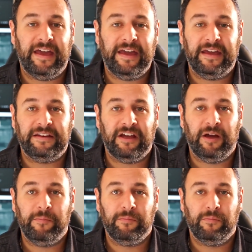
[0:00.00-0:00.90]
and
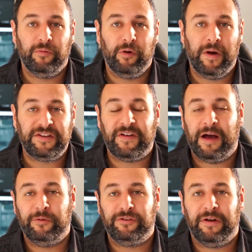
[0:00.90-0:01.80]
I'm always
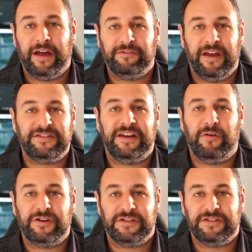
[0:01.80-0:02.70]
available to answer any
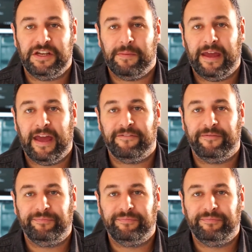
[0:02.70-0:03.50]
questions that you may have.